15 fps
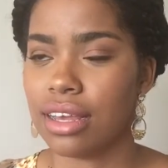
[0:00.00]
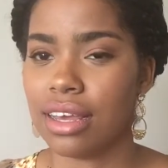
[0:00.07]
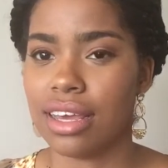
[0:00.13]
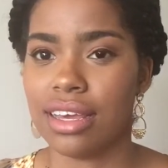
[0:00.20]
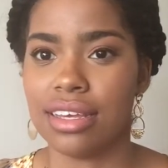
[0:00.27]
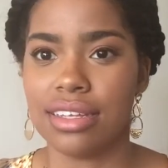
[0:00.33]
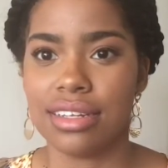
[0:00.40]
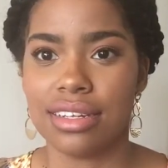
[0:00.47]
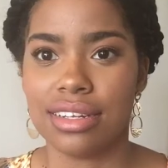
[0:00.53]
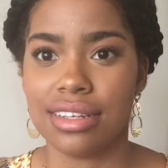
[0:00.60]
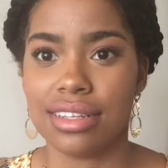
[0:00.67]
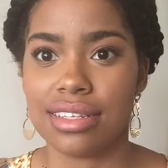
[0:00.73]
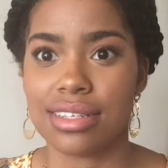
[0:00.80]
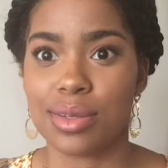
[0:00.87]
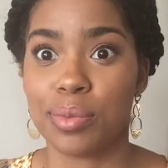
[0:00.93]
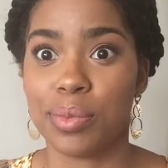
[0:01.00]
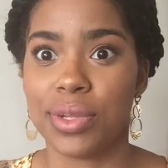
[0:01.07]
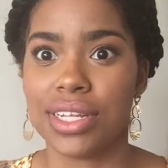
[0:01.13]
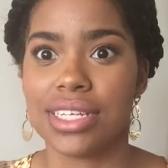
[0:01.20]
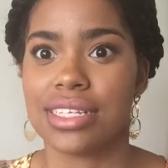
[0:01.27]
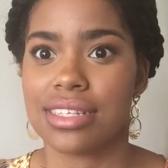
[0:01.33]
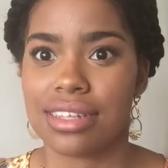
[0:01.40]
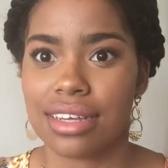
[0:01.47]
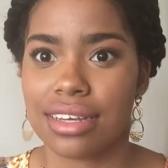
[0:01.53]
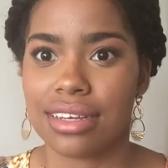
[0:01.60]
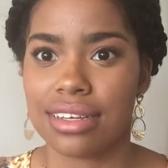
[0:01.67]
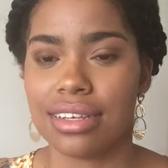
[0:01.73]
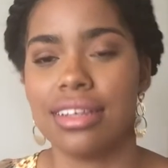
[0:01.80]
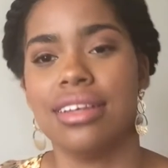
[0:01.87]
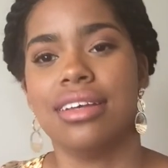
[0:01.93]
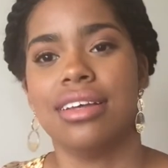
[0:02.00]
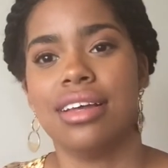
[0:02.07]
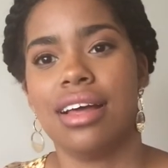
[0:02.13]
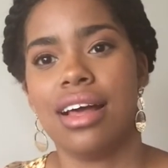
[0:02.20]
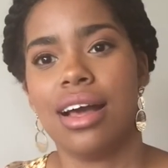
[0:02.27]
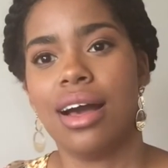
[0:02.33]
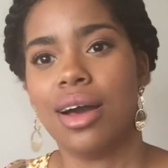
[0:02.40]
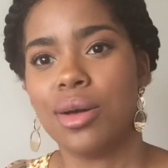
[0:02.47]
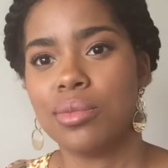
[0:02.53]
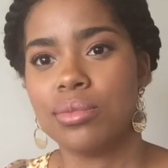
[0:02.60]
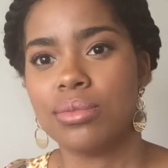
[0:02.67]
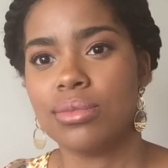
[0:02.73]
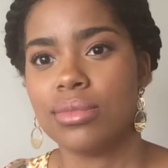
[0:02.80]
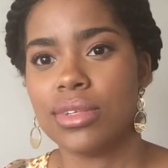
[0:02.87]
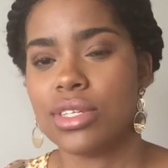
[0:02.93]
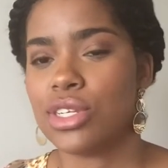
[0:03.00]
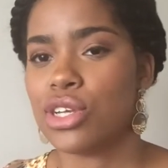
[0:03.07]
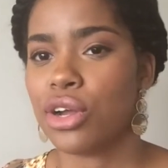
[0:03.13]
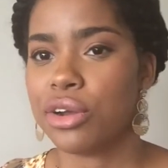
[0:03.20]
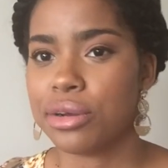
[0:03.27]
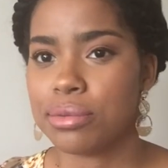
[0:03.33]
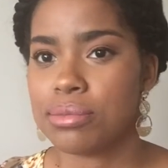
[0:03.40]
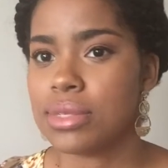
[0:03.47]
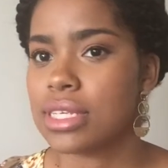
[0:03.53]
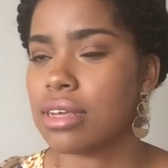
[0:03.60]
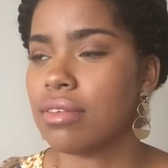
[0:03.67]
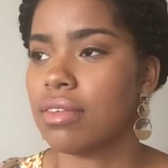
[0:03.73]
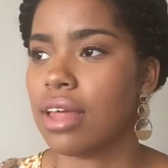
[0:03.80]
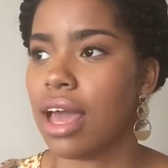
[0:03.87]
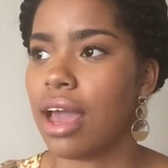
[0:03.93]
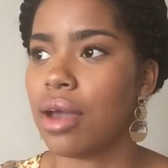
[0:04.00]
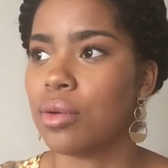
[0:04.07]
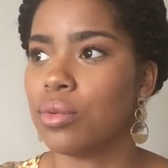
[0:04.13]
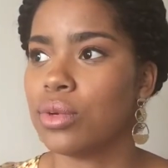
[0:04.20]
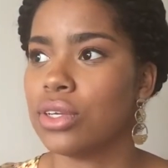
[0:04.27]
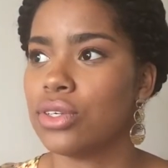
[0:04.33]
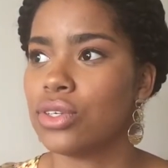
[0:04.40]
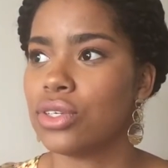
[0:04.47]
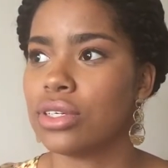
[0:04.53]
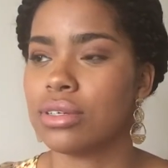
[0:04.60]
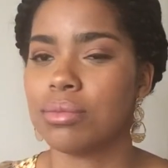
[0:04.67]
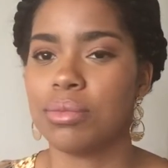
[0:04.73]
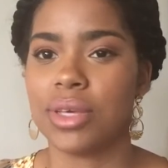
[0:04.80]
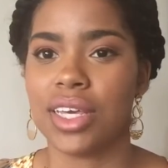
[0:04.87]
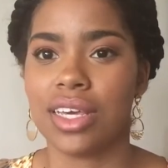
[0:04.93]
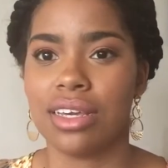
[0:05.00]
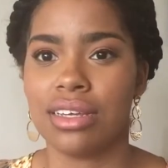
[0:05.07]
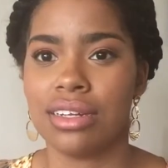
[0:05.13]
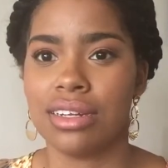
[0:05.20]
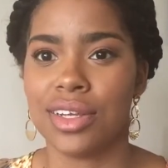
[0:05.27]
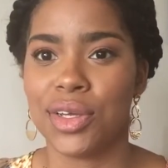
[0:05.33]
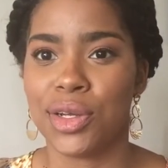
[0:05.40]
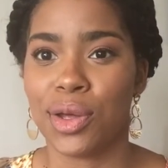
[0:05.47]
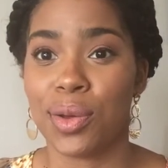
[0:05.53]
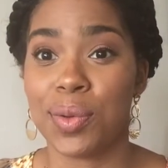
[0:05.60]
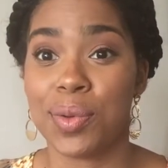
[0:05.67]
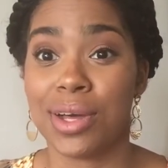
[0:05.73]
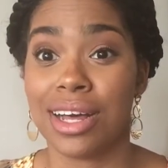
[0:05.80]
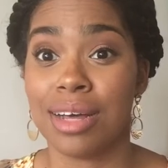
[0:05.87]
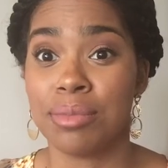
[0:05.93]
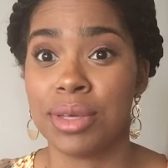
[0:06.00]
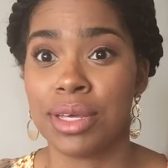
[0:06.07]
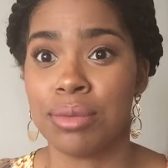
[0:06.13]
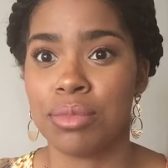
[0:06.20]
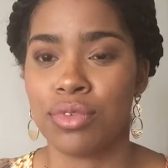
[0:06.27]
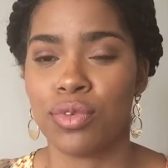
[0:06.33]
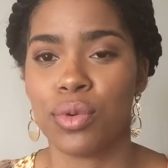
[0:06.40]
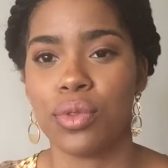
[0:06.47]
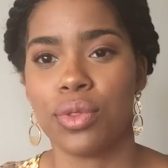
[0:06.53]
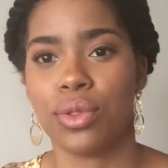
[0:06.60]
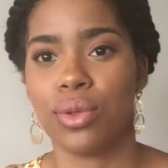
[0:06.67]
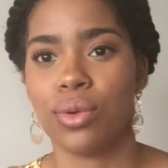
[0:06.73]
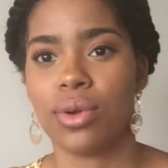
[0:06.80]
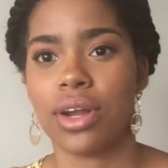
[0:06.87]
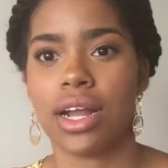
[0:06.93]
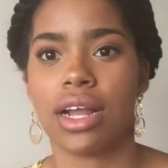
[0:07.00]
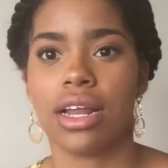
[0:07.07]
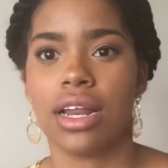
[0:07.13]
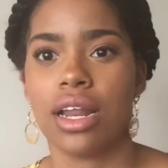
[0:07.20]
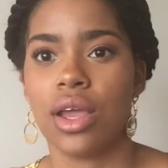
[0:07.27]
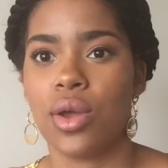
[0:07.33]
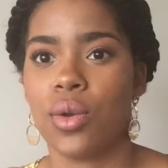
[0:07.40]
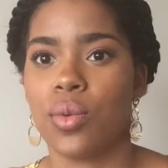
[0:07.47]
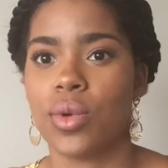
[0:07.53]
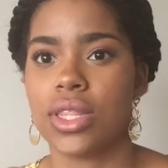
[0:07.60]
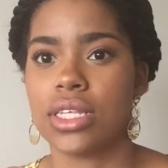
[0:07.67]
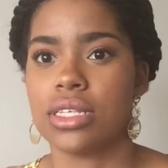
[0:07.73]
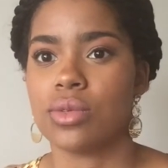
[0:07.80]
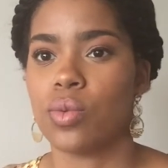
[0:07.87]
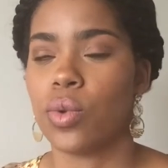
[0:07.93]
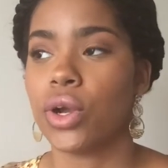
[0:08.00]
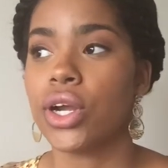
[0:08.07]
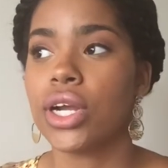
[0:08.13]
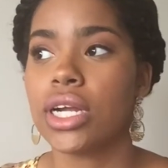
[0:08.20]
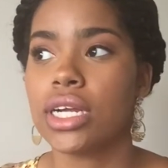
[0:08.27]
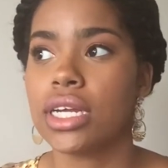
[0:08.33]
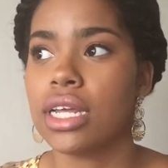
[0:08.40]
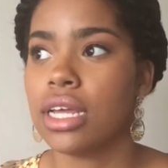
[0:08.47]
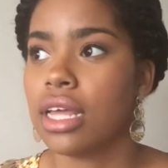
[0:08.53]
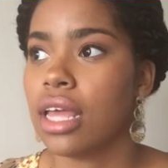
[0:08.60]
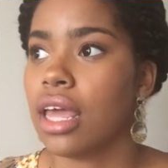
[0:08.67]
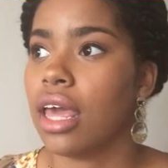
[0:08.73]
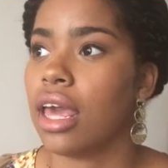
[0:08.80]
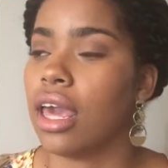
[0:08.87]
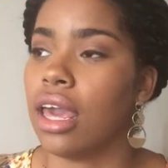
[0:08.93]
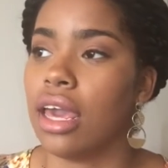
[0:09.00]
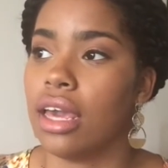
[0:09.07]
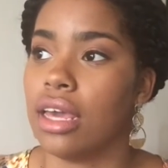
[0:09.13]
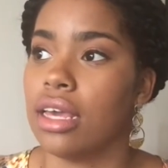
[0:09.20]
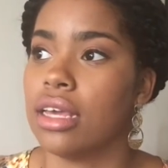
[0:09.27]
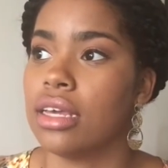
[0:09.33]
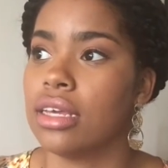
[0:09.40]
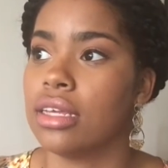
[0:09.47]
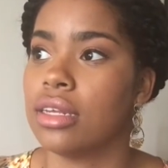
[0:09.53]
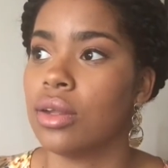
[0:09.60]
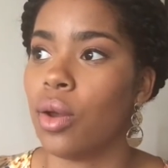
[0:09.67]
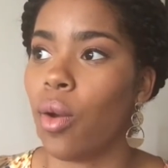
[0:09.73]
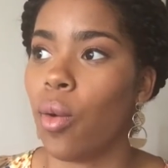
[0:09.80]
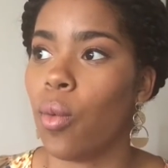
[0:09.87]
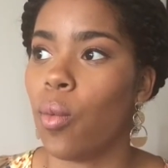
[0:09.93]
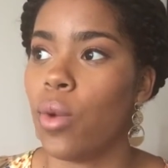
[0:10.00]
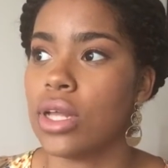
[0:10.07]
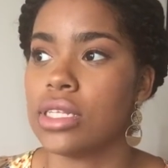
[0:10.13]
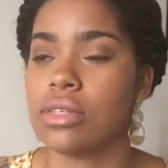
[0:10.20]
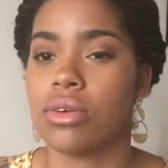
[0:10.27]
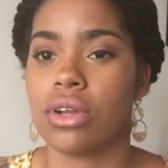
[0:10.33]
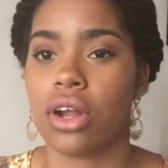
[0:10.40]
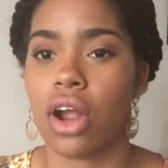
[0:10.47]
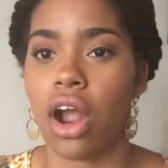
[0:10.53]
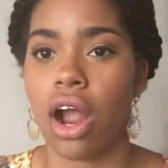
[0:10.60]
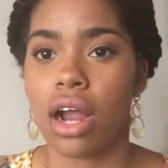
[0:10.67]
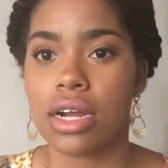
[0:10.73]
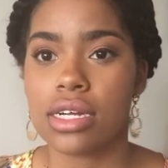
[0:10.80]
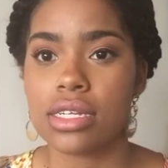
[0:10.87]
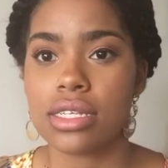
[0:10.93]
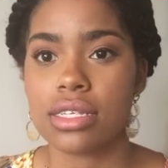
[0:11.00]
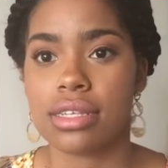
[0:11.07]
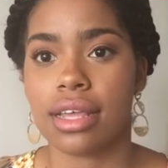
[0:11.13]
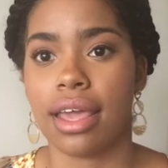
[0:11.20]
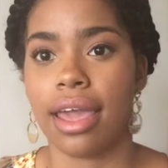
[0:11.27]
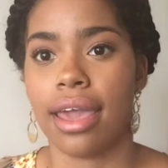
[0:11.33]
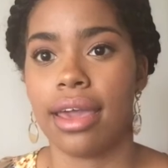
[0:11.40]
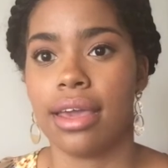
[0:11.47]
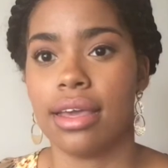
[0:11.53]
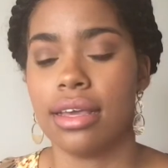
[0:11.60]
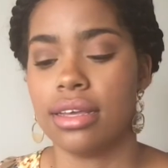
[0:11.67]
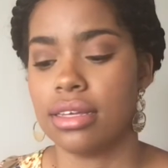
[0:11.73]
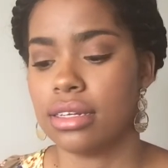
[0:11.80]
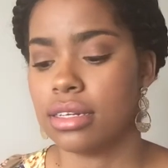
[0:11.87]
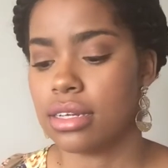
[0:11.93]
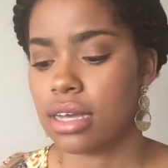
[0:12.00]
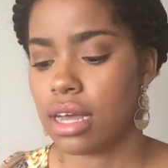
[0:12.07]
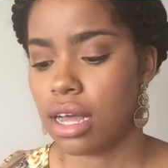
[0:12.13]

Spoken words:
in the simplistic terms of that, which mean, coming for the Lord with His Word and what's on our hearts, and